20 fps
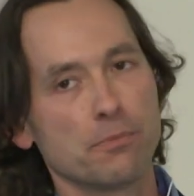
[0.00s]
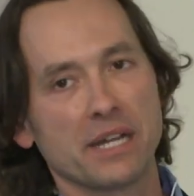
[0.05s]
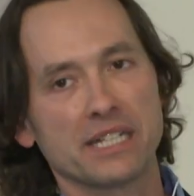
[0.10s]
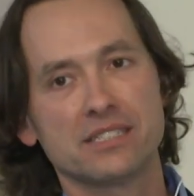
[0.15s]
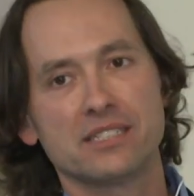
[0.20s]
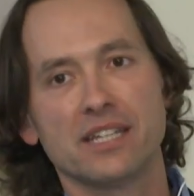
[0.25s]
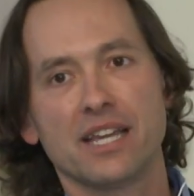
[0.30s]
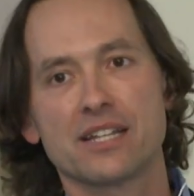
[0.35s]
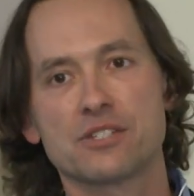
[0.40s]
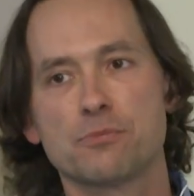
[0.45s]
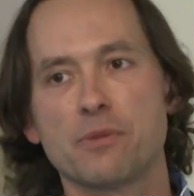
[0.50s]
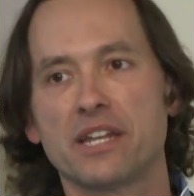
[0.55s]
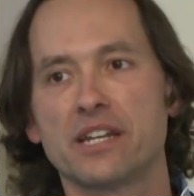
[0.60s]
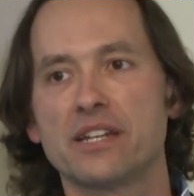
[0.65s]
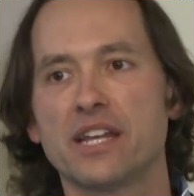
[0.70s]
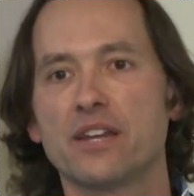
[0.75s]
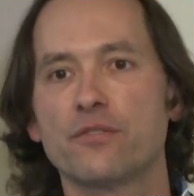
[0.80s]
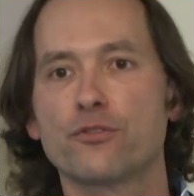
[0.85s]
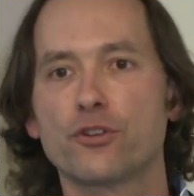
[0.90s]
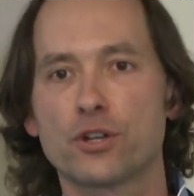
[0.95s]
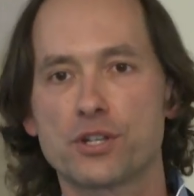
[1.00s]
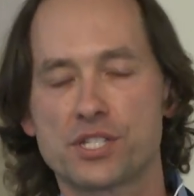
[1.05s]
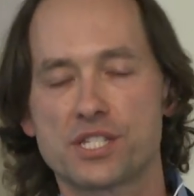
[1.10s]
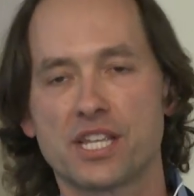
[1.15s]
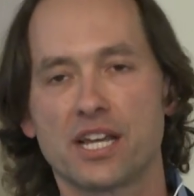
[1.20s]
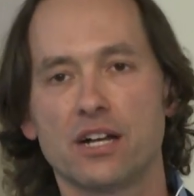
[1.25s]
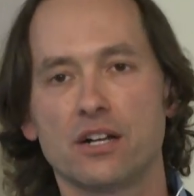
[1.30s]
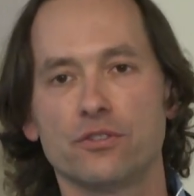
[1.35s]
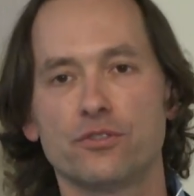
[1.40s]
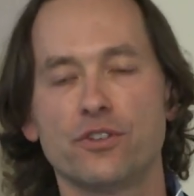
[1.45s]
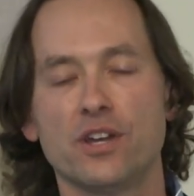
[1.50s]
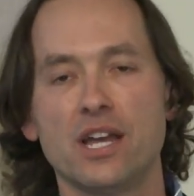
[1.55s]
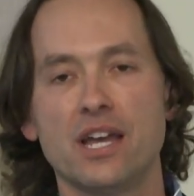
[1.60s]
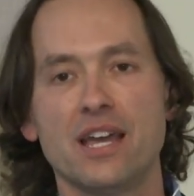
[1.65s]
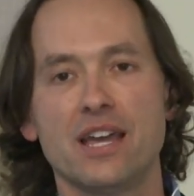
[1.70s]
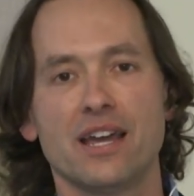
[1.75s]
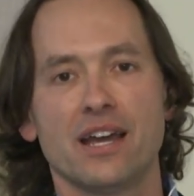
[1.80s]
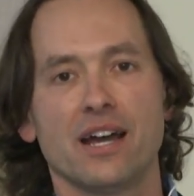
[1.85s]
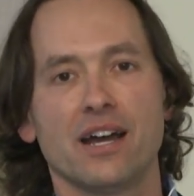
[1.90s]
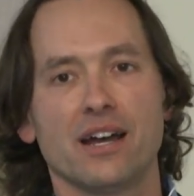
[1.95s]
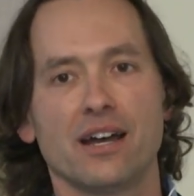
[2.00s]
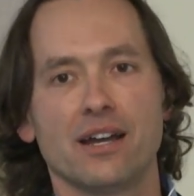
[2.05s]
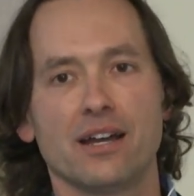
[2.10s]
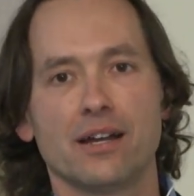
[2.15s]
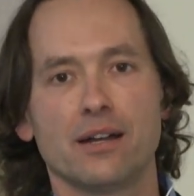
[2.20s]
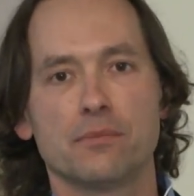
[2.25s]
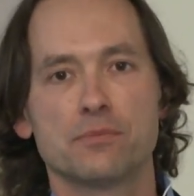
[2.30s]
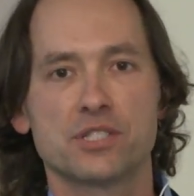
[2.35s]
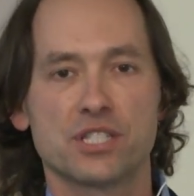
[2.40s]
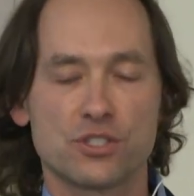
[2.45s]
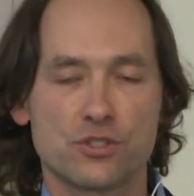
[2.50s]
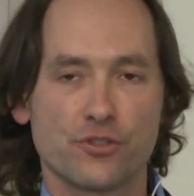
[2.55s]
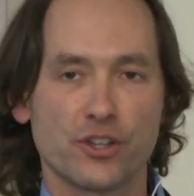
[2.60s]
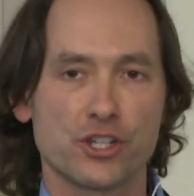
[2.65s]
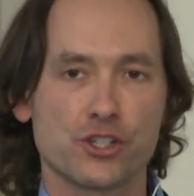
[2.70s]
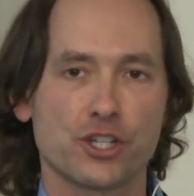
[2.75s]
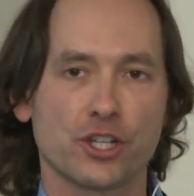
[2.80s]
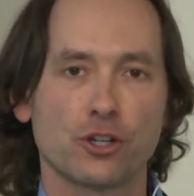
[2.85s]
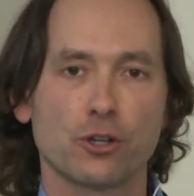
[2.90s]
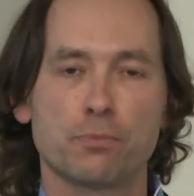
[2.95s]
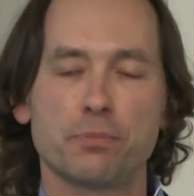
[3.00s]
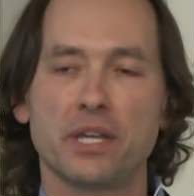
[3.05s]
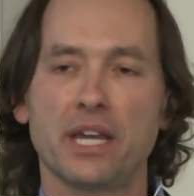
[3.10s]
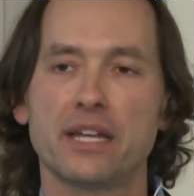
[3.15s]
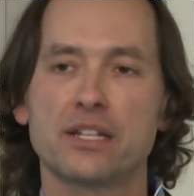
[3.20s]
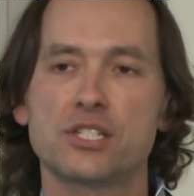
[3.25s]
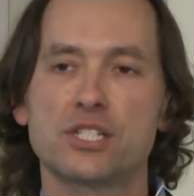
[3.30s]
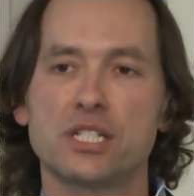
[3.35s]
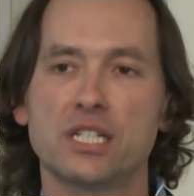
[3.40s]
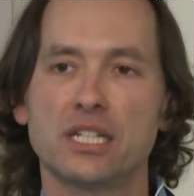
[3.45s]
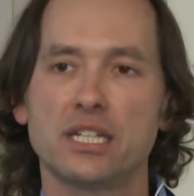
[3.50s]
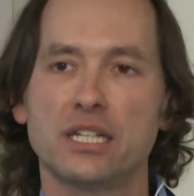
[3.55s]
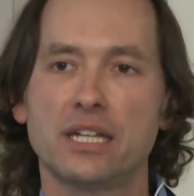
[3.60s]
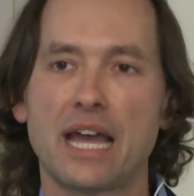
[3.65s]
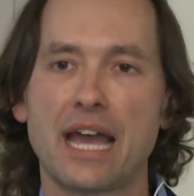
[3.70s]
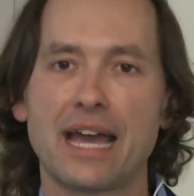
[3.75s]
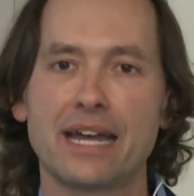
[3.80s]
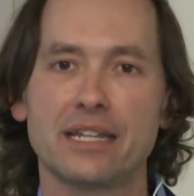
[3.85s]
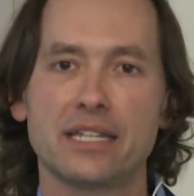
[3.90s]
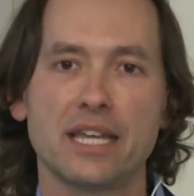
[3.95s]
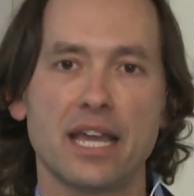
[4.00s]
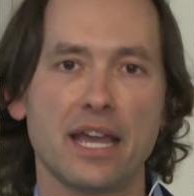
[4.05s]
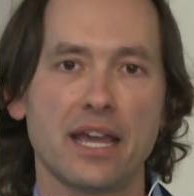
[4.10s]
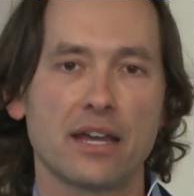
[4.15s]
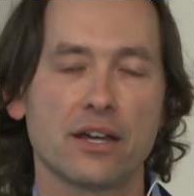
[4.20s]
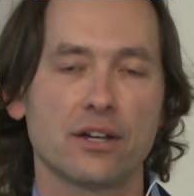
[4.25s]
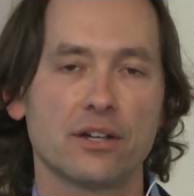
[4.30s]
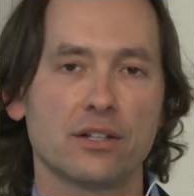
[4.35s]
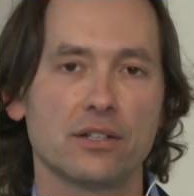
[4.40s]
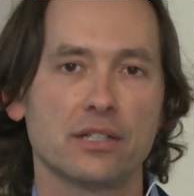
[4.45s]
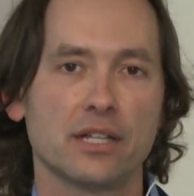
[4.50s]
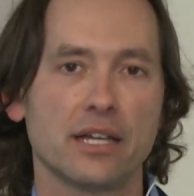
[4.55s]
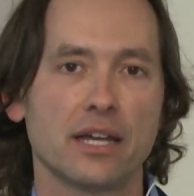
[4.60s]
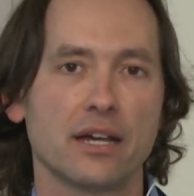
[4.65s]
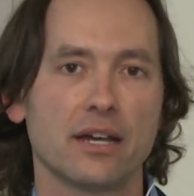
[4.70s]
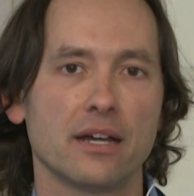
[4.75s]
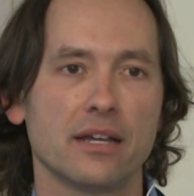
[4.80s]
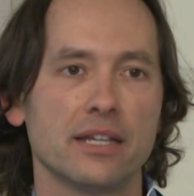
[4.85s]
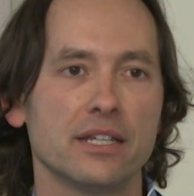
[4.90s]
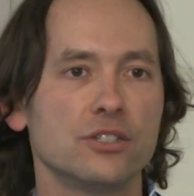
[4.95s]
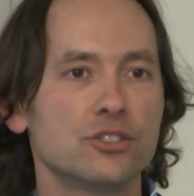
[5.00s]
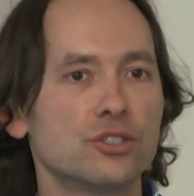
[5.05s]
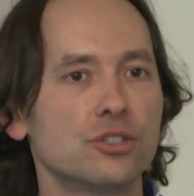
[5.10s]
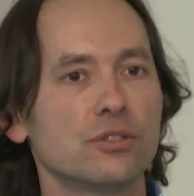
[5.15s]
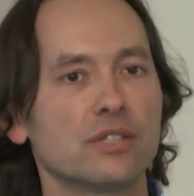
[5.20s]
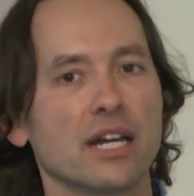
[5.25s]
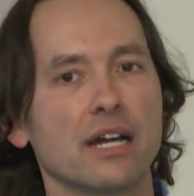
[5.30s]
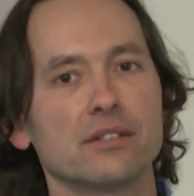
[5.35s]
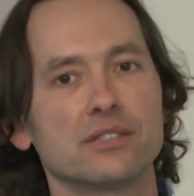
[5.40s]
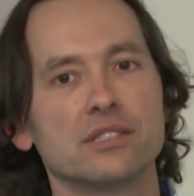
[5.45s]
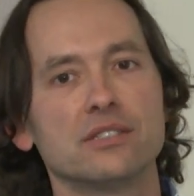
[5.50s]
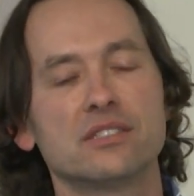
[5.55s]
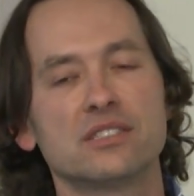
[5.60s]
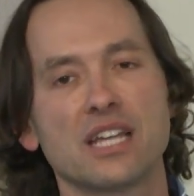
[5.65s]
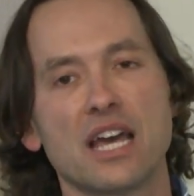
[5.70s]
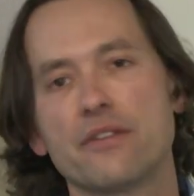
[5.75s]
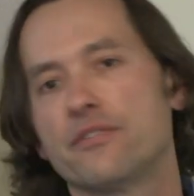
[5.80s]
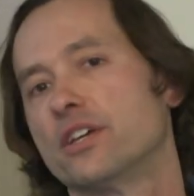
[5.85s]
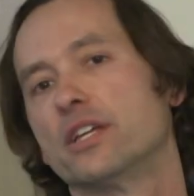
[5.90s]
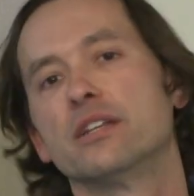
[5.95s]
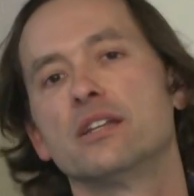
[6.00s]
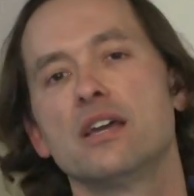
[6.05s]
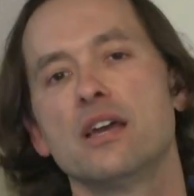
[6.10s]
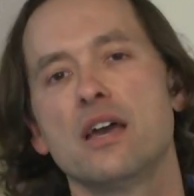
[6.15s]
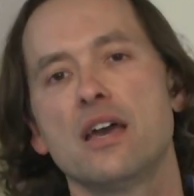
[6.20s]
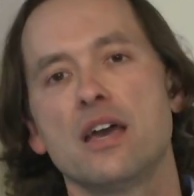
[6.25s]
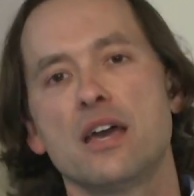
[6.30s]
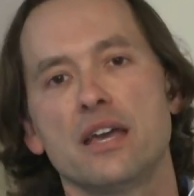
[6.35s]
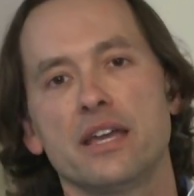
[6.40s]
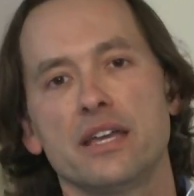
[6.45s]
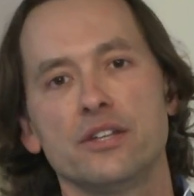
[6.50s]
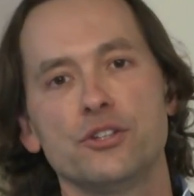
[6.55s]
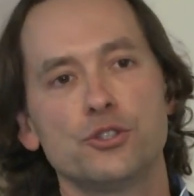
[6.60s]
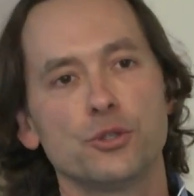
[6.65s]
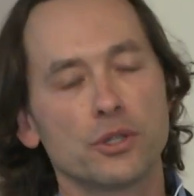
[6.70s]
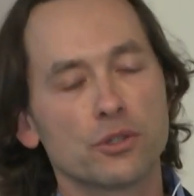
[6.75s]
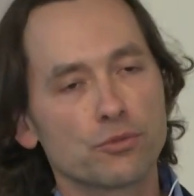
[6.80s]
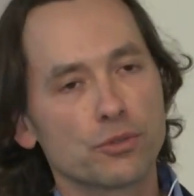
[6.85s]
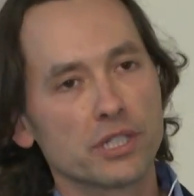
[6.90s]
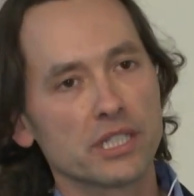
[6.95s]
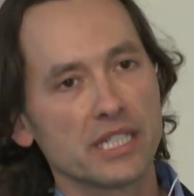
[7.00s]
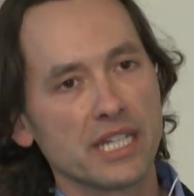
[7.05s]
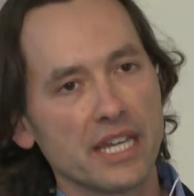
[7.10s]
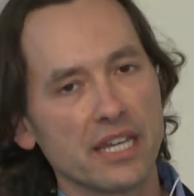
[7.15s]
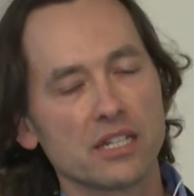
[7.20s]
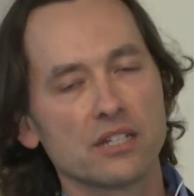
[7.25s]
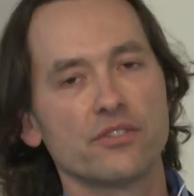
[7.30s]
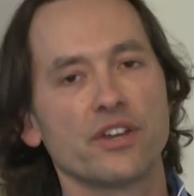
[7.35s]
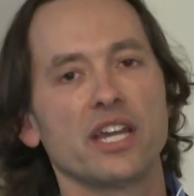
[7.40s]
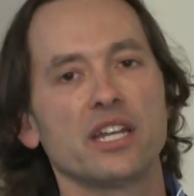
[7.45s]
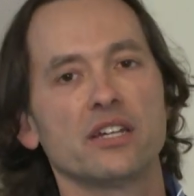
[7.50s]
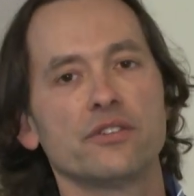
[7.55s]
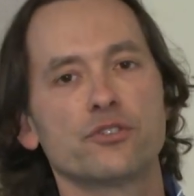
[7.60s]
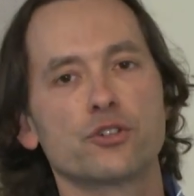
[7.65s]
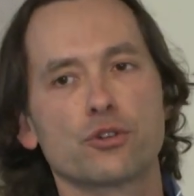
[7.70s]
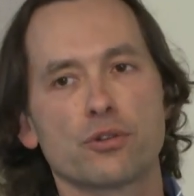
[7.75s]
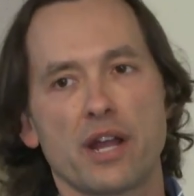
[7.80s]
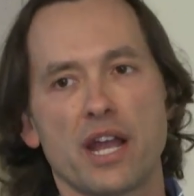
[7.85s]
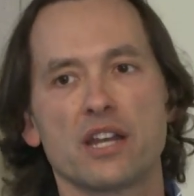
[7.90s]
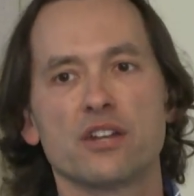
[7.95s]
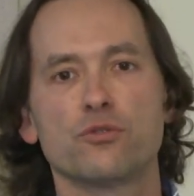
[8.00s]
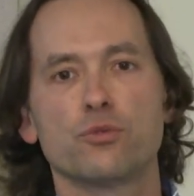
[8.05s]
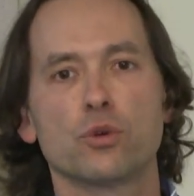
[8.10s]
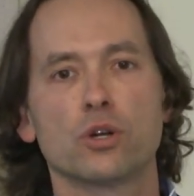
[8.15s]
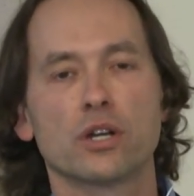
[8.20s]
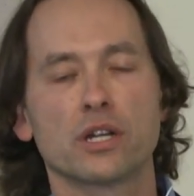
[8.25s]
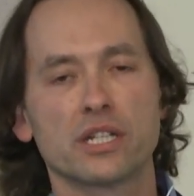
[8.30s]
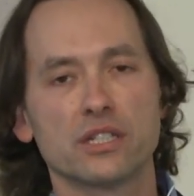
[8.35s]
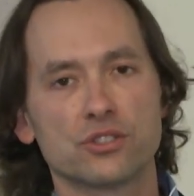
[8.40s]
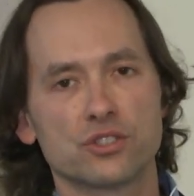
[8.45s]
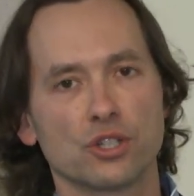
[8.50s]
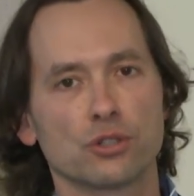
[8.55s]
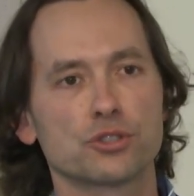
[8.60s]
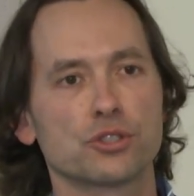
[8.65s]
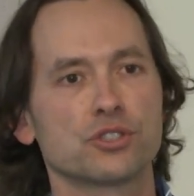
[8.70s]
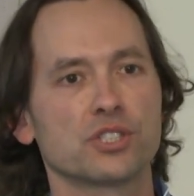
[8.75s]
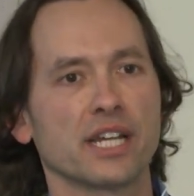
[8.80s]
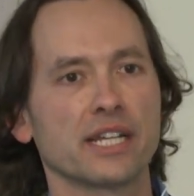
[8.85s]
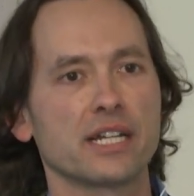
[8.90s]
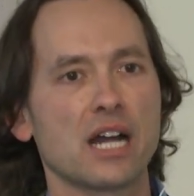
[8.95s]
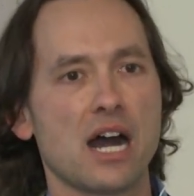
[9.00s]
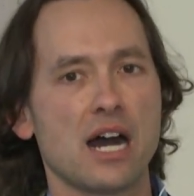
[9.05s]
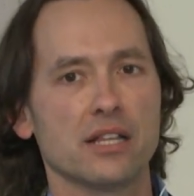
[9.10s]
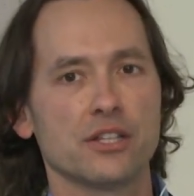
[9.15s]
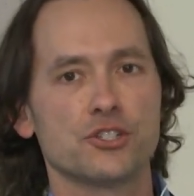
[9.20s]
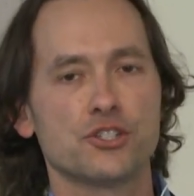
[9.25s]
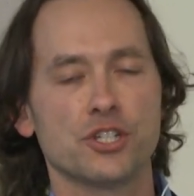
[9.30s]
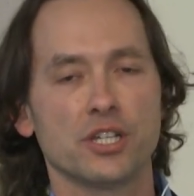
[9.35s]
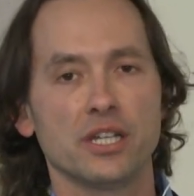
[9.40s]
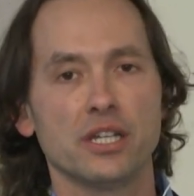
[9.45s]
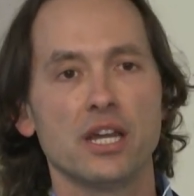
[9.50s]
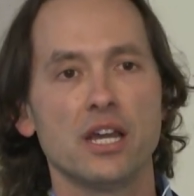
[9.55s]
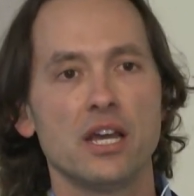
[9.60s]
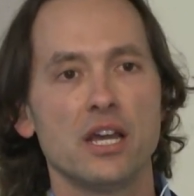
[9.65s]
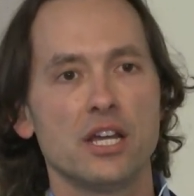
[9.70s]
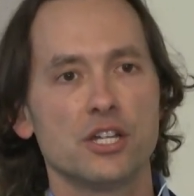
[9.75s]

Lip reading: Betsy has made a name for herself since finishing her PhD at Yale in 2007 in doing really innovative, creative work in social psychology.